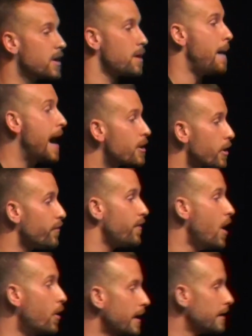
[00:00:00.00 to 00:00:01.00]
and a
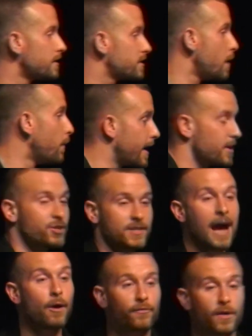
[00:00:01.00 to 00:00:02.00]
microphone and somewhere to
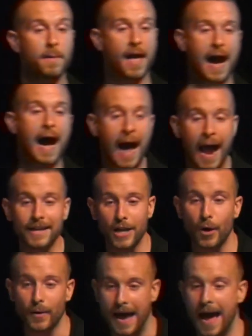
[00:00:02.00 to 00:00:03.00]
shout from, I
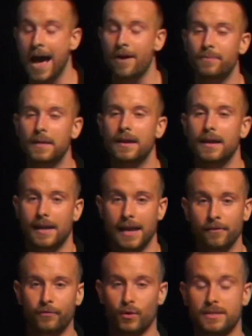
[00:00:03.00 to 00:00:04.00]
don't have
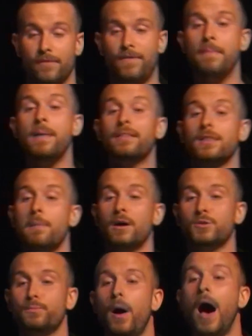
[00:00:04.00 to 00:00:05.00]
influence. If I'm not the
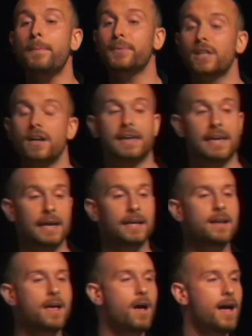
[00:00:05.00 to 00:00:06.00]
most popular
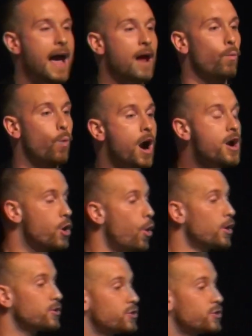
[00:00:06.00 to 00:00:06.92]
kid at work or